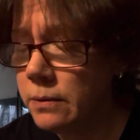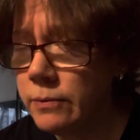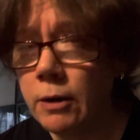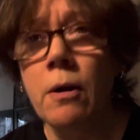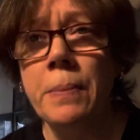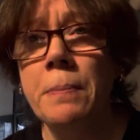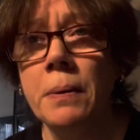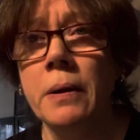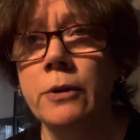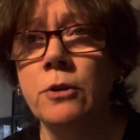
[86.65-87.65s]
There are
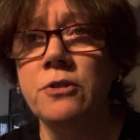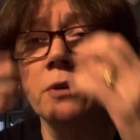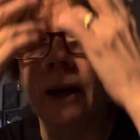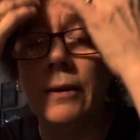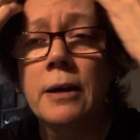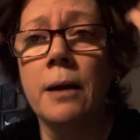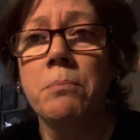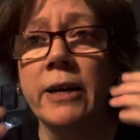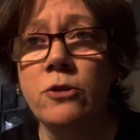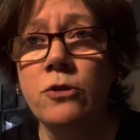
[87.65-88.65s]
people on your side. God
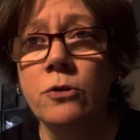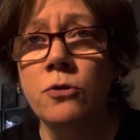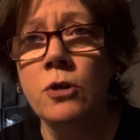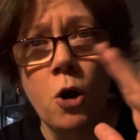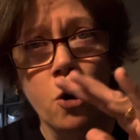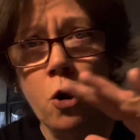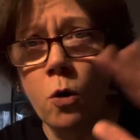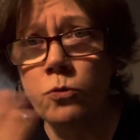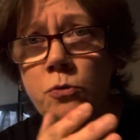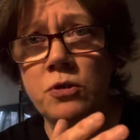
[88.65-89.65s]
bless you.
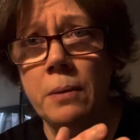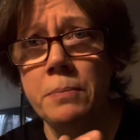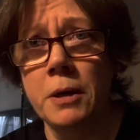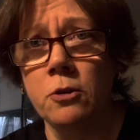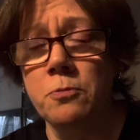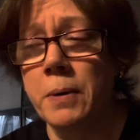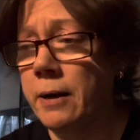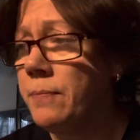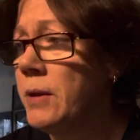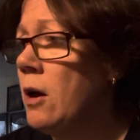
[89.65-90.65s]
Go do something else better.